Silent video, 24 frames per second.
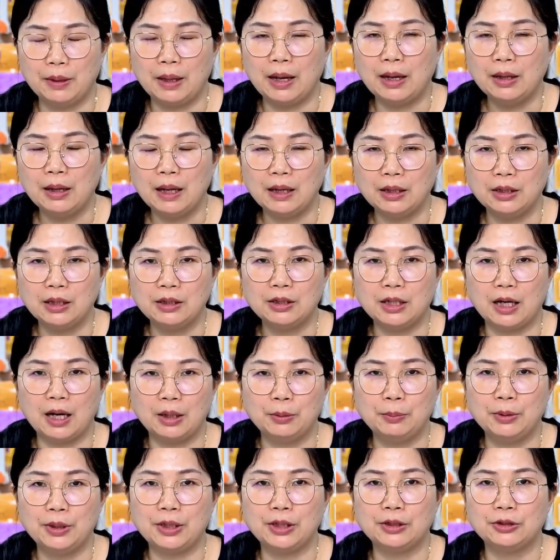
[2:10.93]
Another
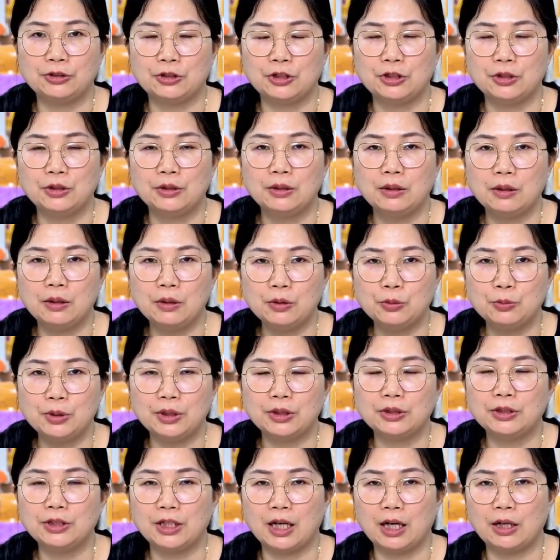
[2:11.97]
type is
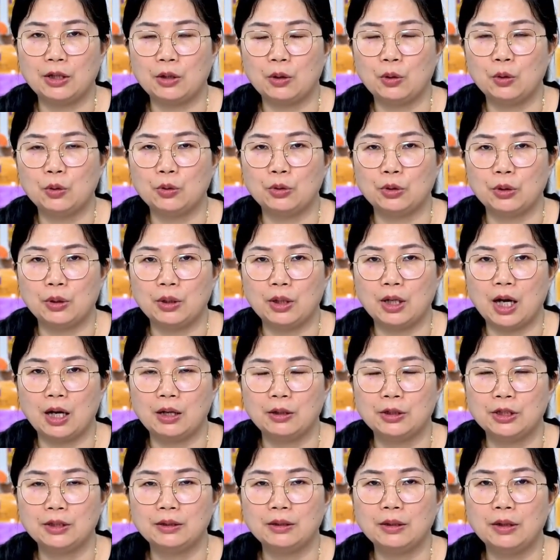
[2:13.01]
recycled
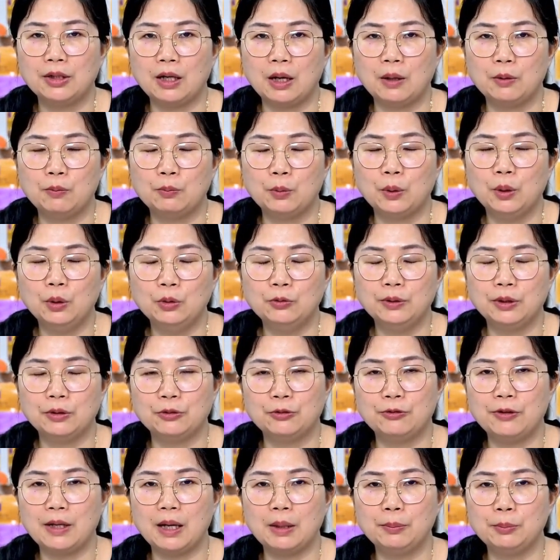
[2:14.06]
cotton
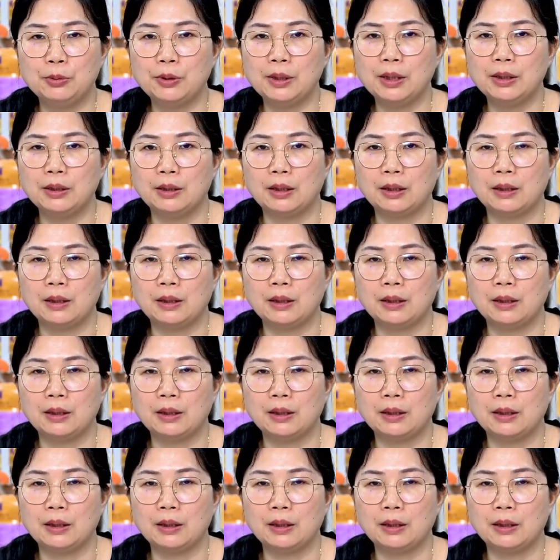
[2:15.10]
nonwoven fabric,